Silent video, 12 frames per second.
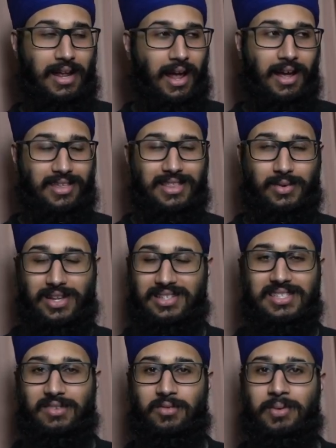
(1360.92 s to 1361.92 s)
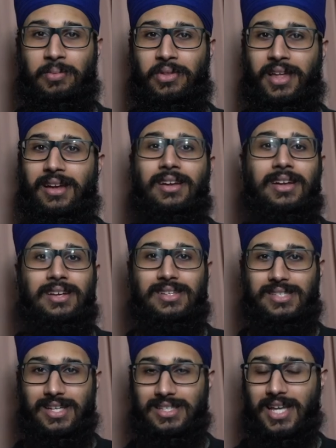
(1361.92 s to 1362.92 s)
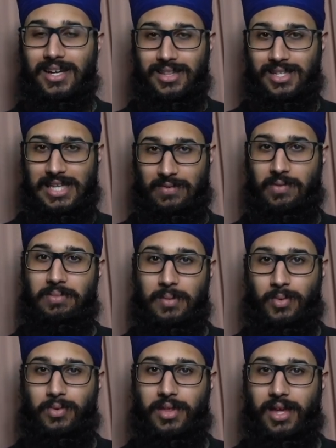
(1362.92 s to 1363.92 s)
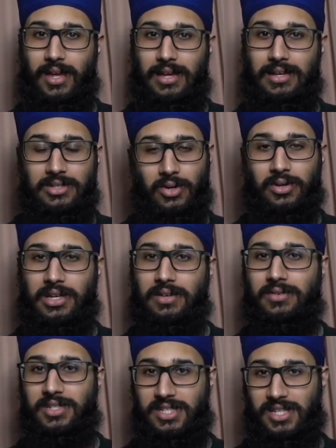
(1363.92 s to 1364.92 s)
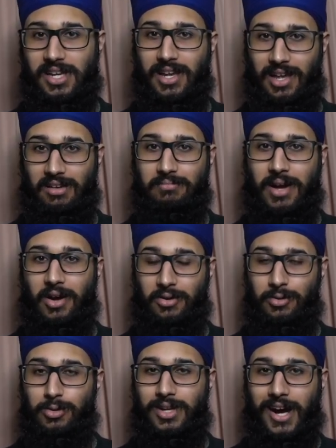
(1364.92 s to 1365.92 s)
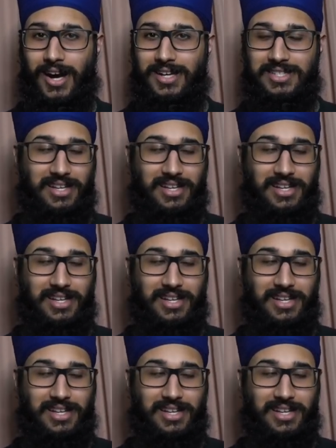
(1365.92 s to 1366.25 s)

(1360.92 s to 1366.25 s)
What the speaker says: I think there are like 7 people there. 6 out of the 7 people there don't give a shit about who dies.